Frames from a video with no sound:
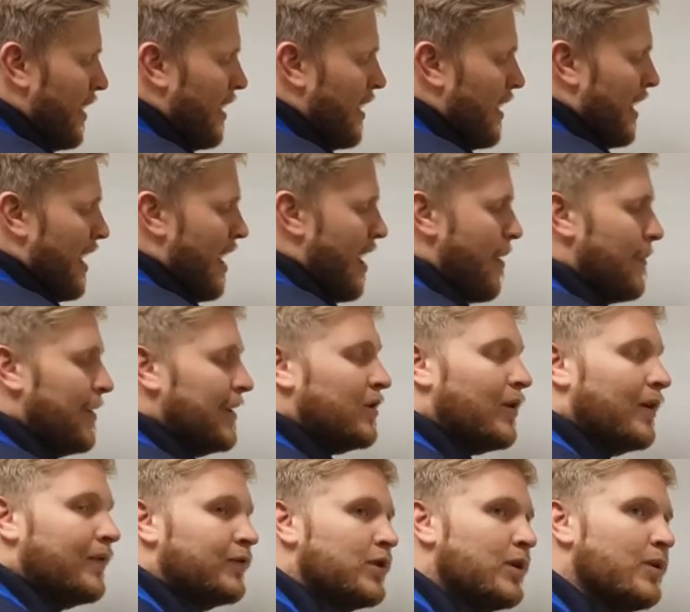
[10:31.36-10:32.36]
How many do I
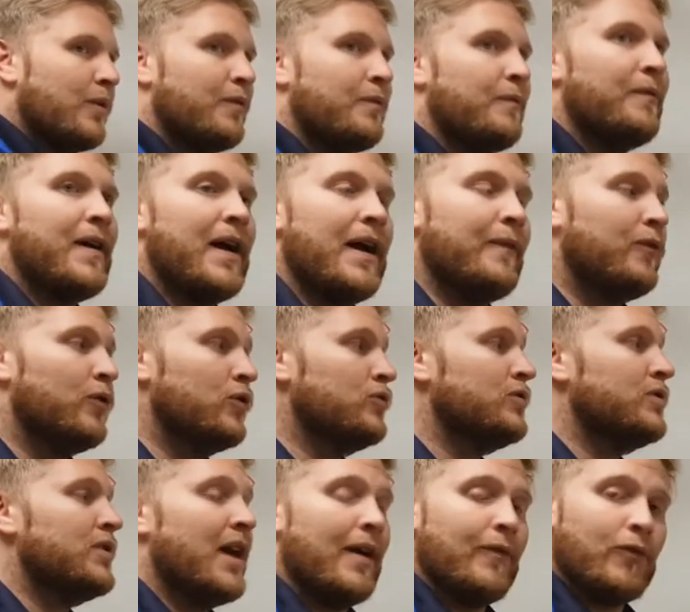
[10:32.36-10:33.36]
have to take away from
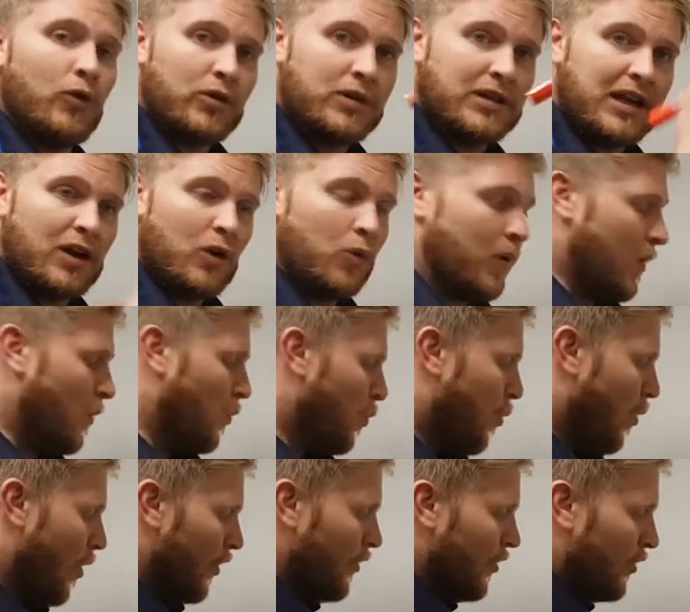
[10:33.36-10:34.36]
500? I've got to take away
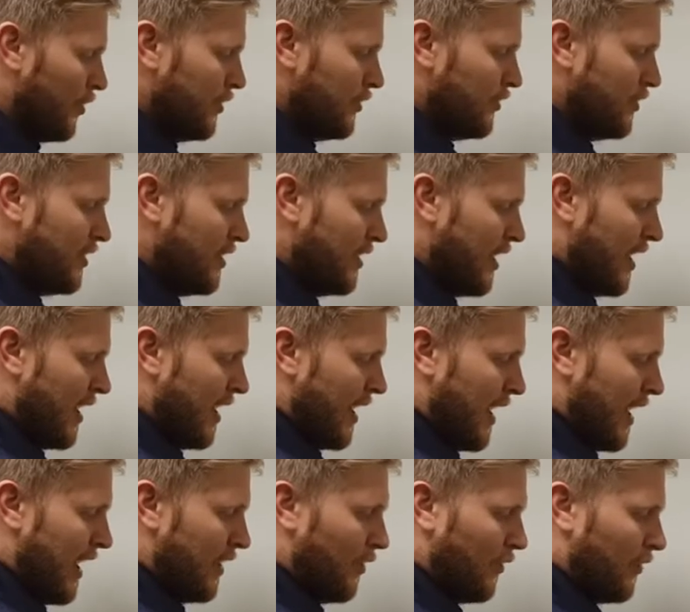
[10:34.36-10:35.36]
100
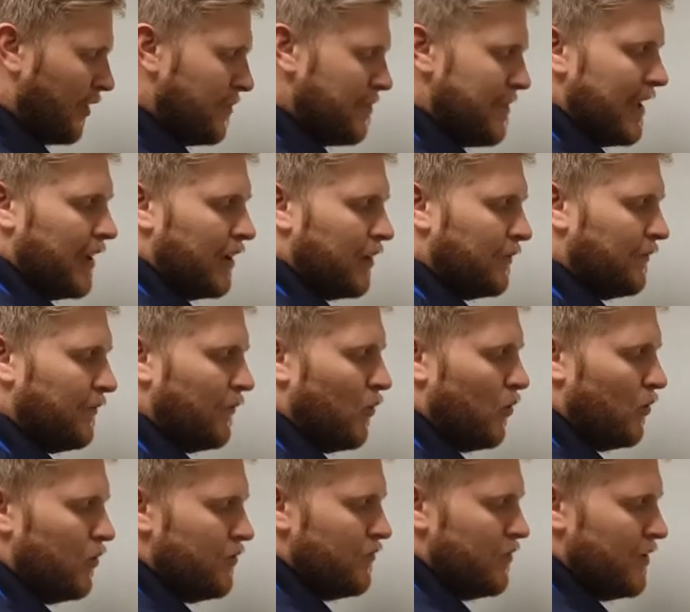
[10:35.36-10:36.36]
in order to make it a
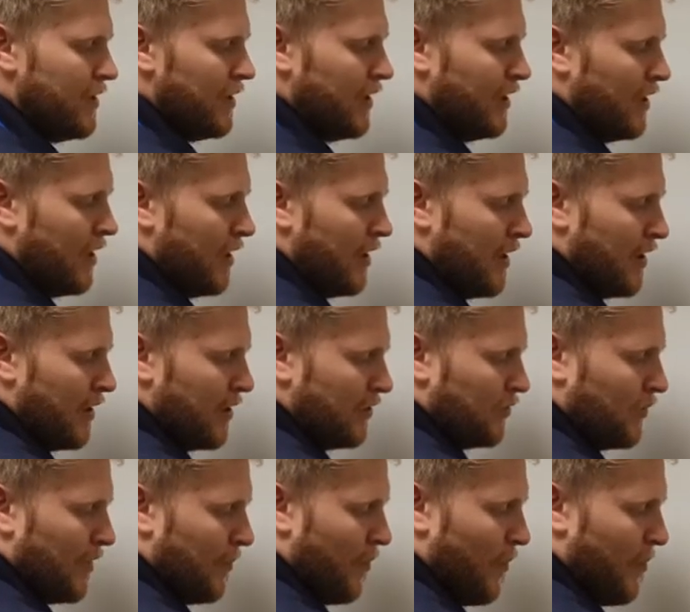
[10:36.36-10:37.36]
400.
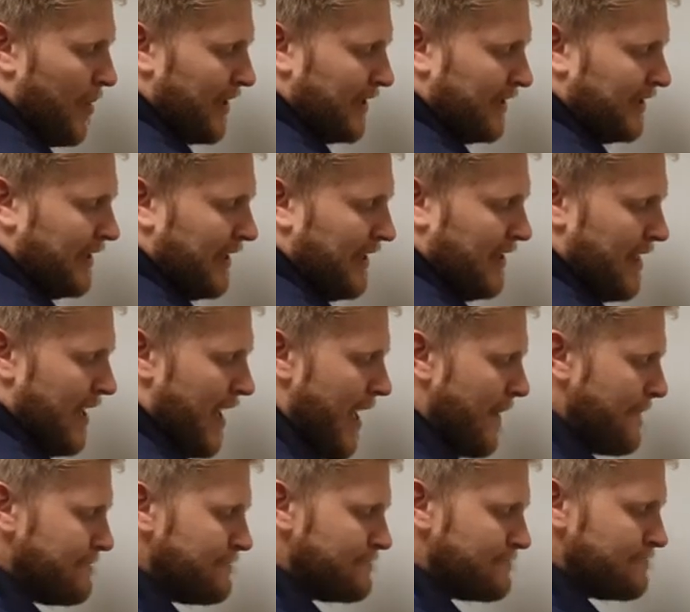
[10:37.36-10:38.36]
So I'll put my C
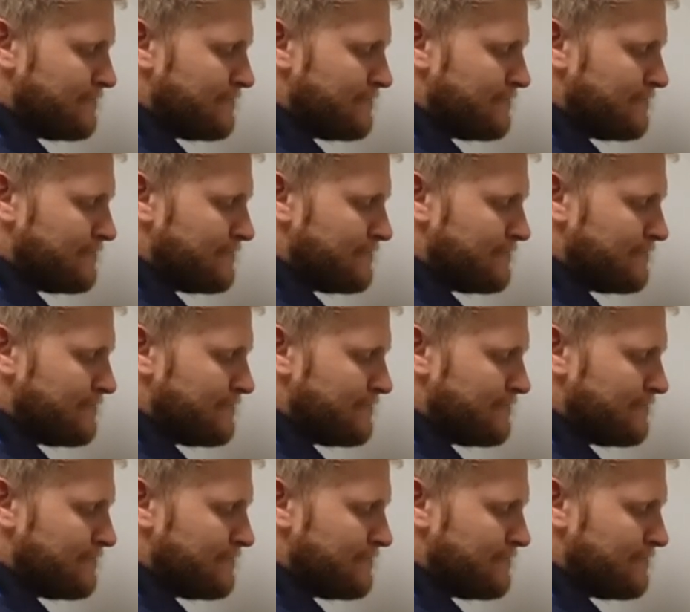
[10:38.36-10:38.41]
there.